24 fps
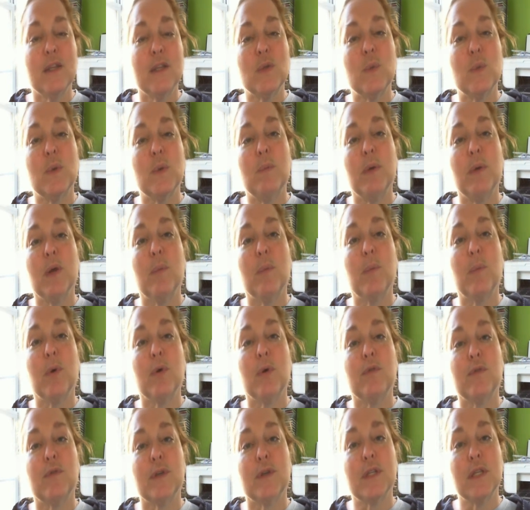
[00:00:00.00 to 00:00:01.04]
This would be a
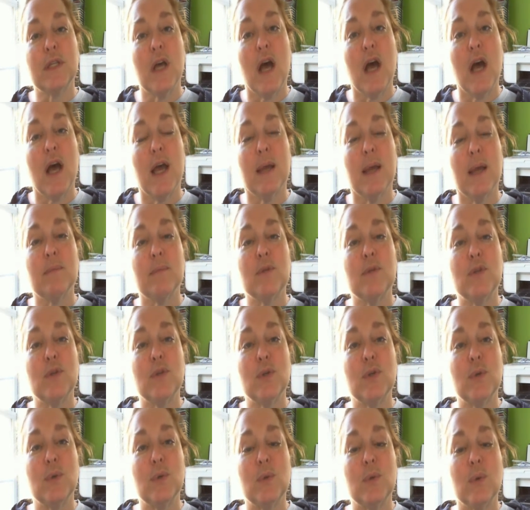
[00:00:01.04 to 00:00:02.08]
perfect time
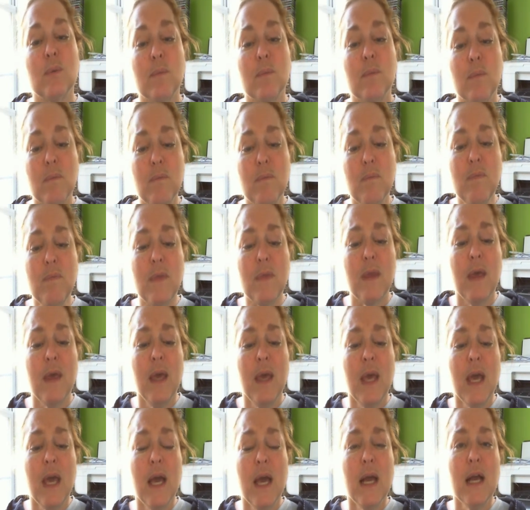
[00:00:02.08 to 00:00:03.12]
to
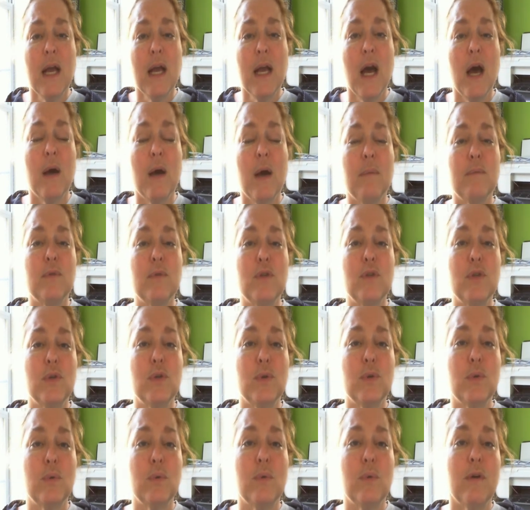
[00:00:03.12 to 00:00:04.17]
come
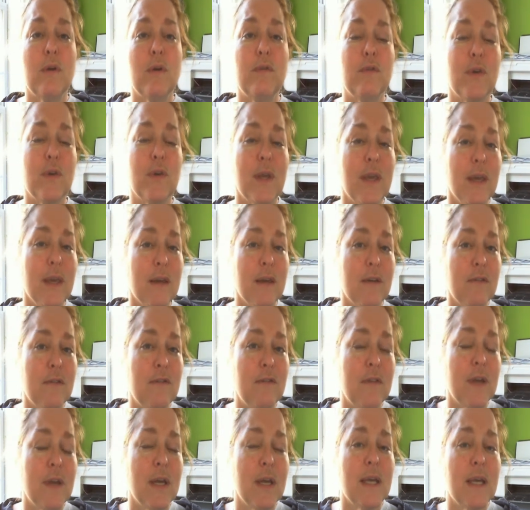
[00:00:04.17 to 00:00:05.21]
to
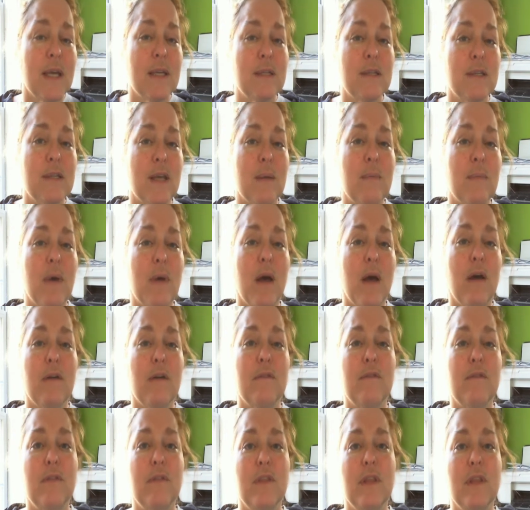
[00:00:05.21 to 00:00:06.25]
forgive some
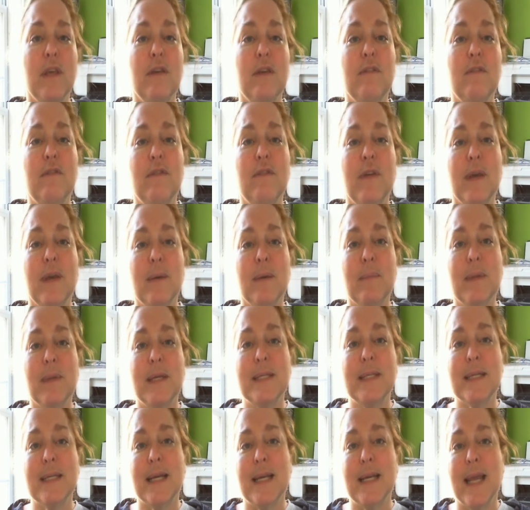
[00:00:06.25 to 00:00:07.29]
of the
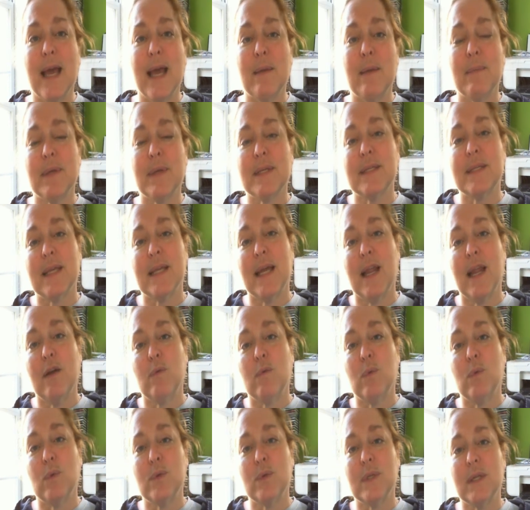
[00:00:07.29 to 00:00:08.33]
family dynamics that
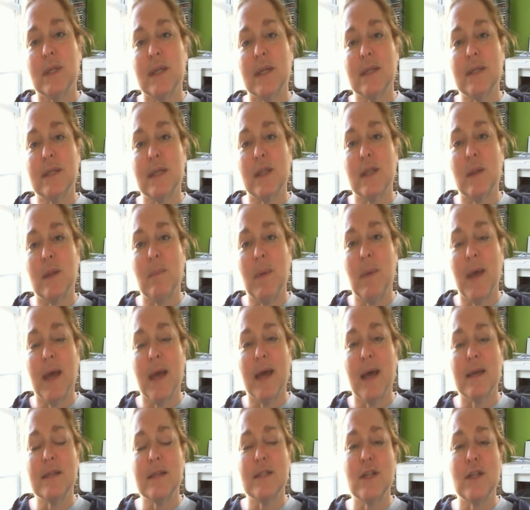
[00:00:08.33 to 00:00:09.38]
have wounded us in the
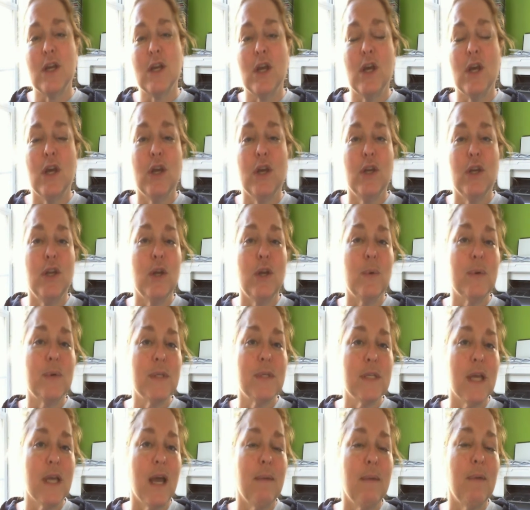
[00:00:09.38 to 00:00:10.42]
past. You know,
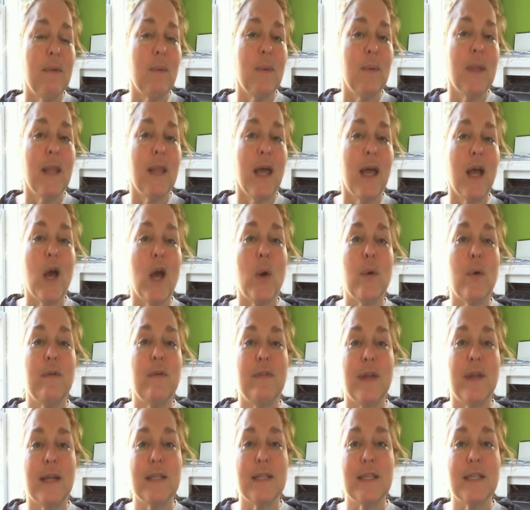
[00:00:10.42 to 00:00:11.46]
it's time that we let go
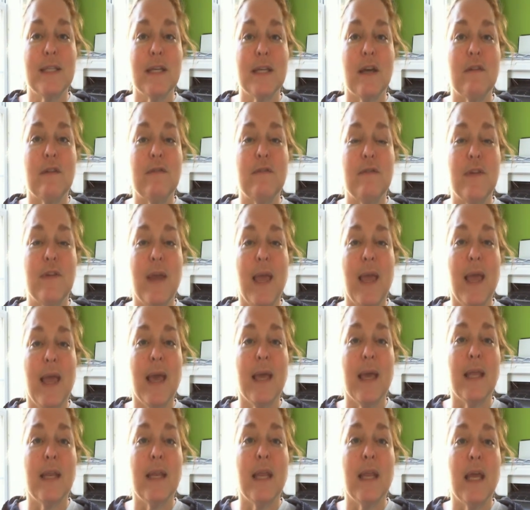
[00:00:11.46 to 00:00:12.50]
of that stuff
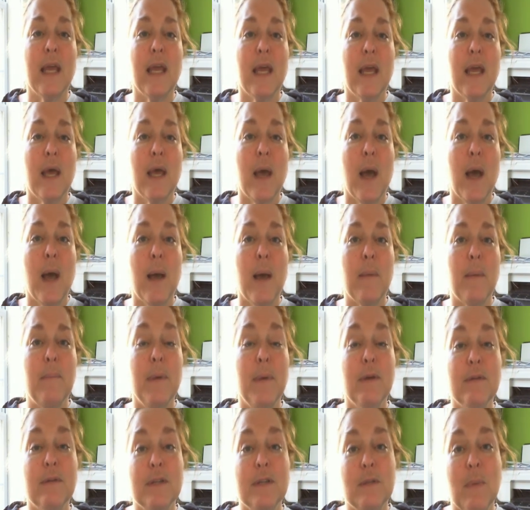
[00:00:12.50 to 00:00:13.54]
and
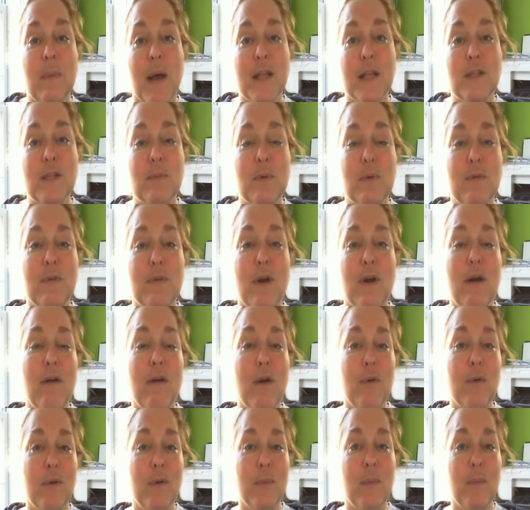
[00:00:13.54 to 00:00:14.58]
be responsible for
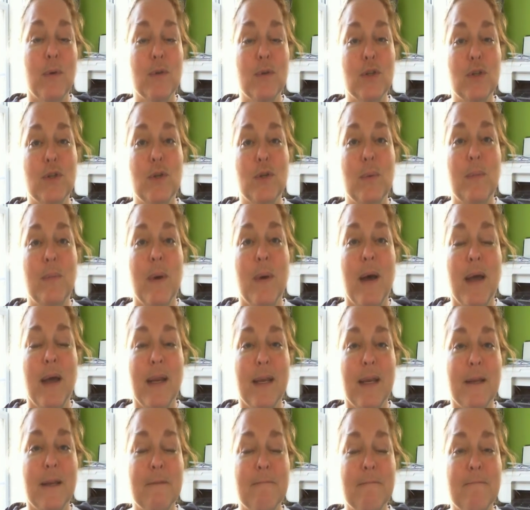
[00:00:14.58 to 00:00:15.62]
our own emotional
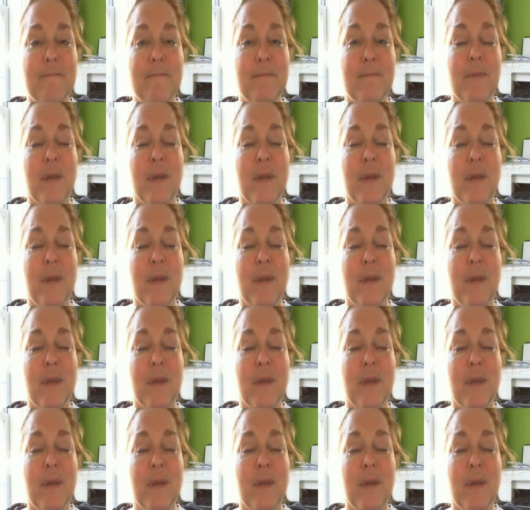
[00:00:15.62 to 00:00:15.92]
body.